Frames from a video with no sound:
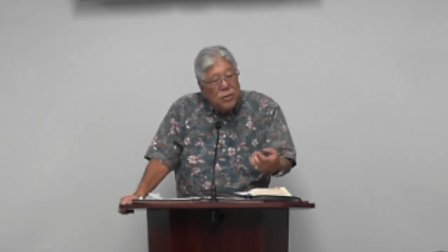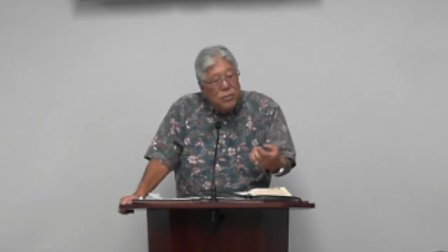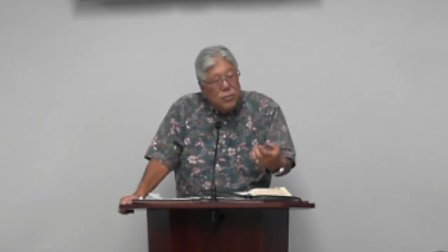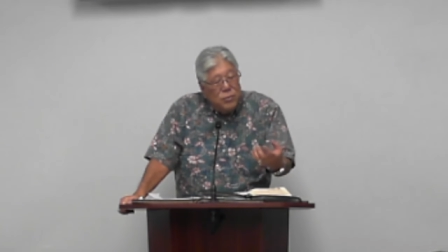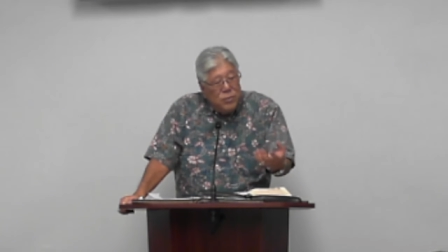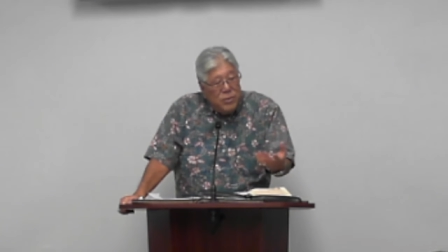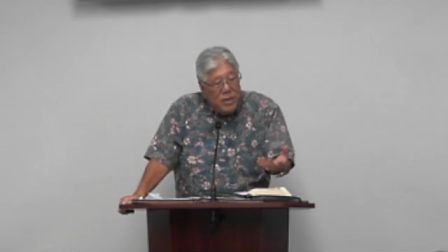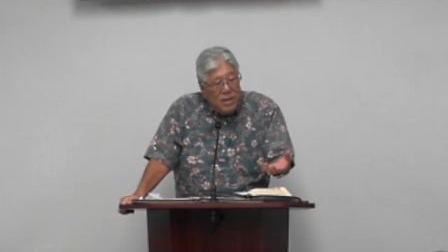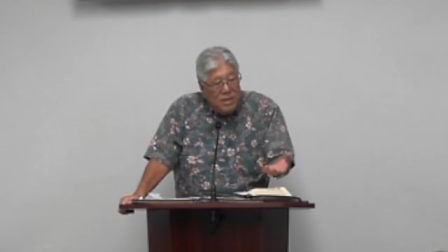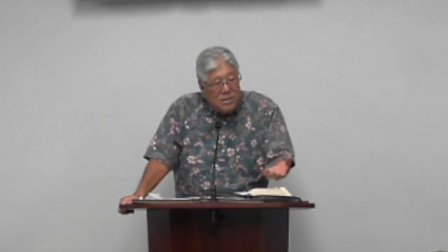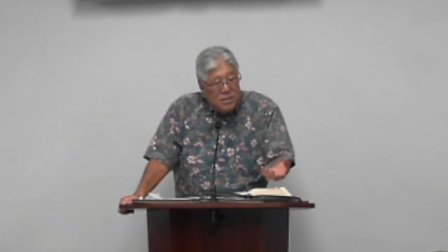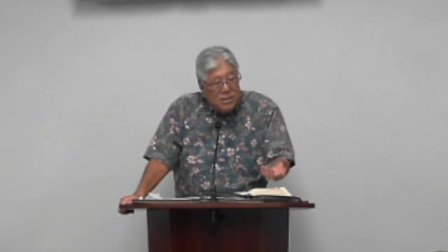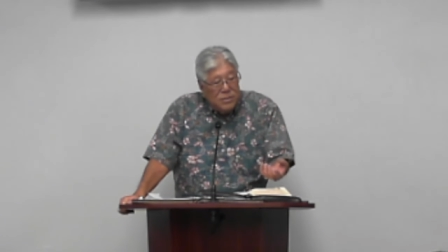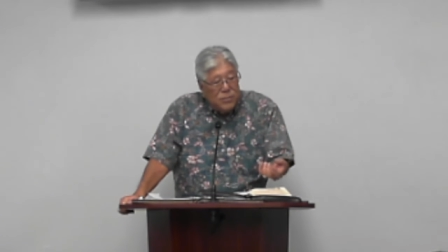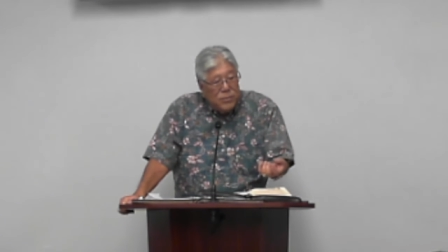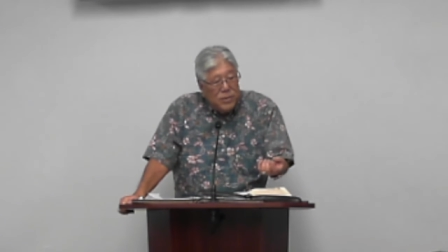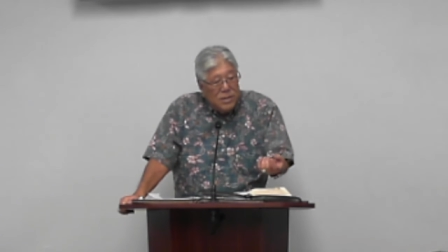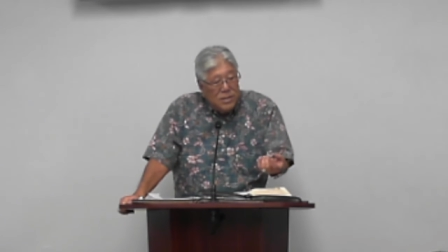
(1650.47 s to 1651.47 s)
to
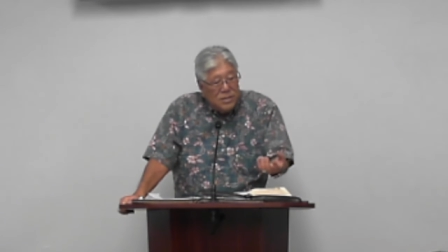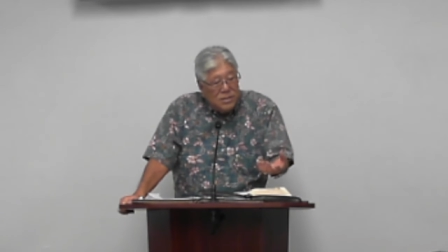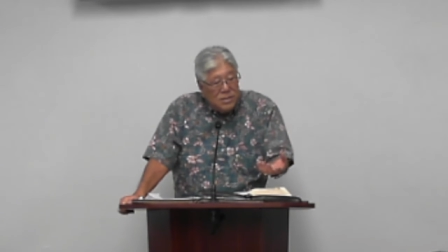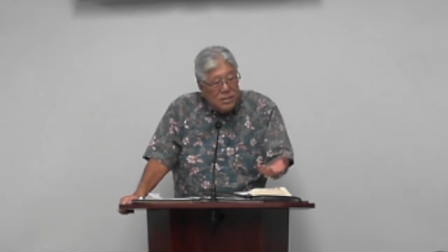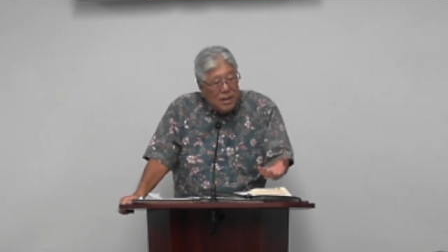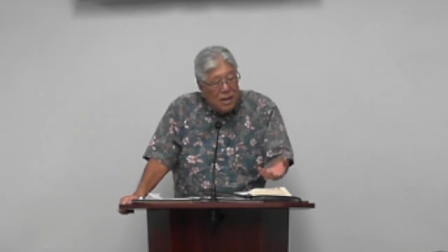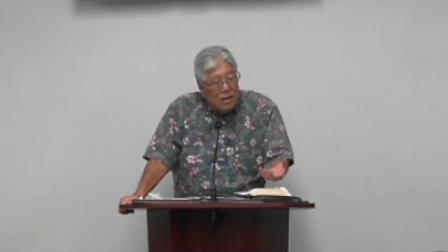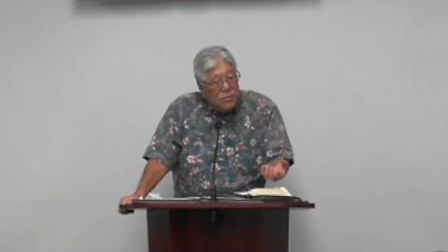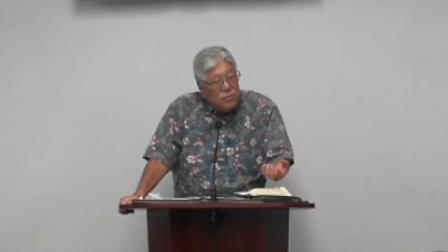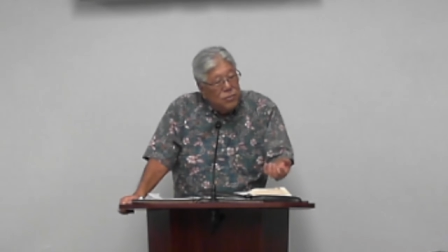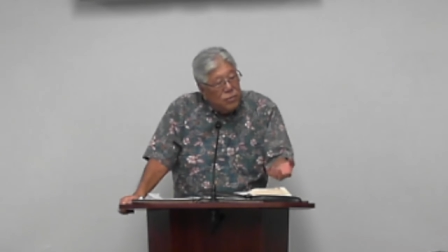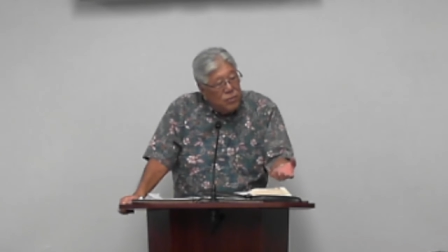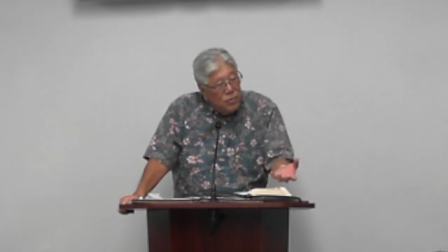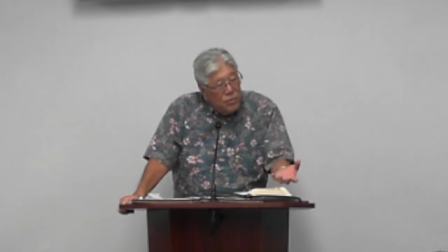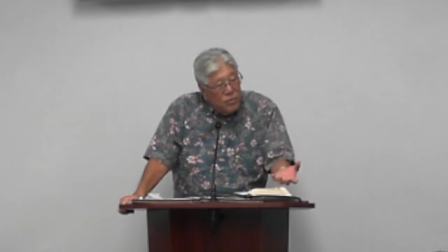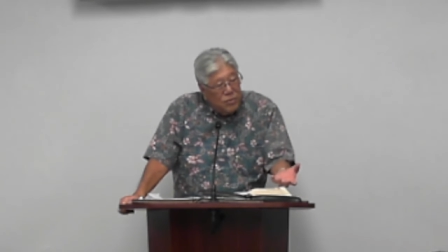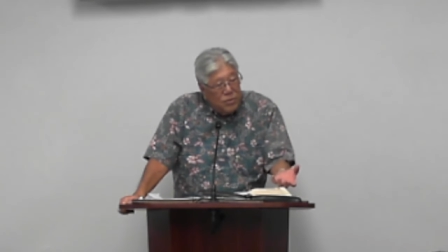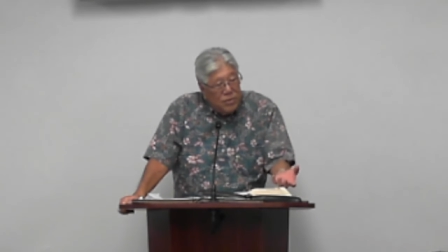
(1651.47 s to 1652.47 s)
reason with his child.
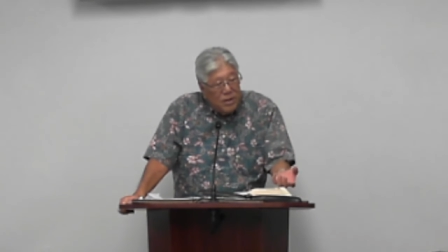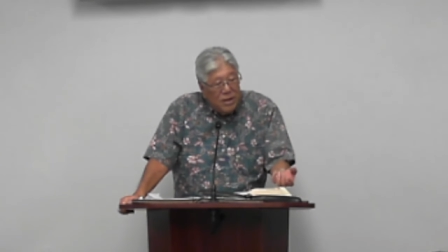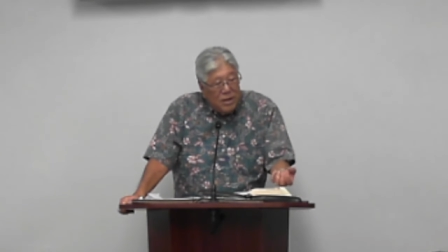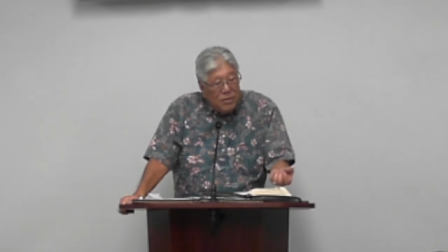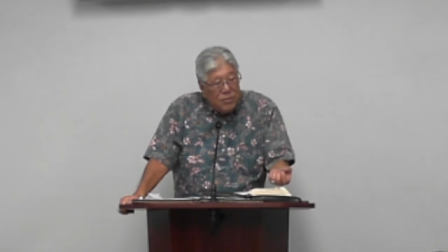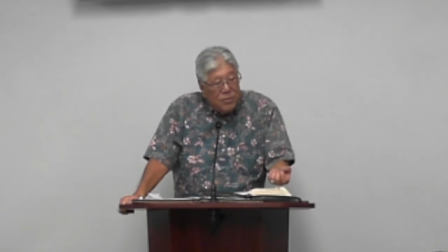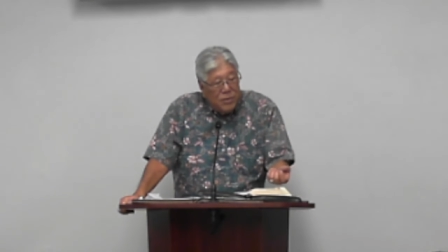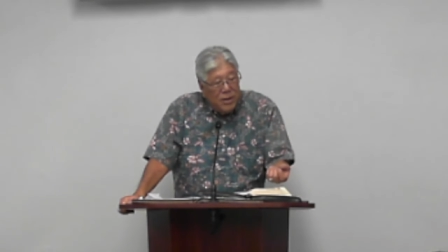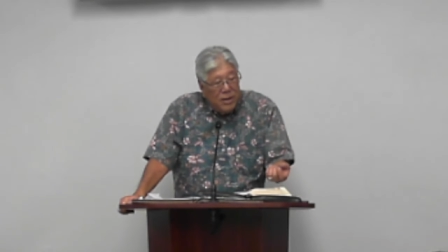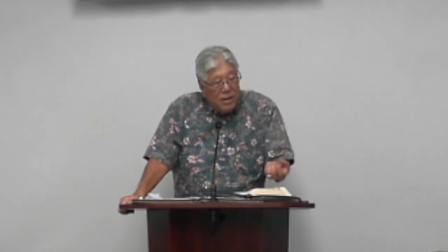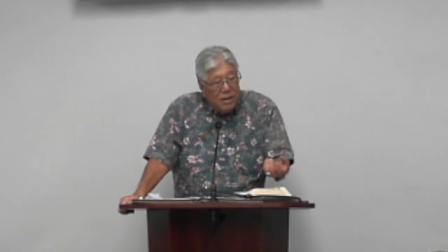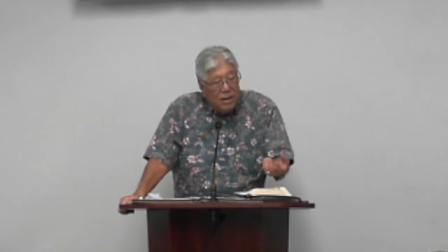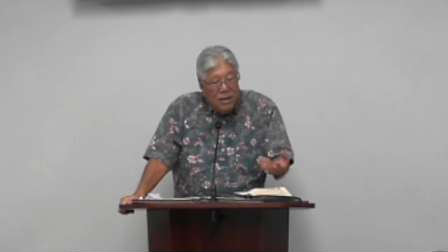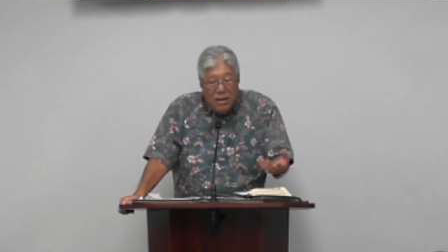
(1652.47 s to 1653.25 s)
Don't go that way.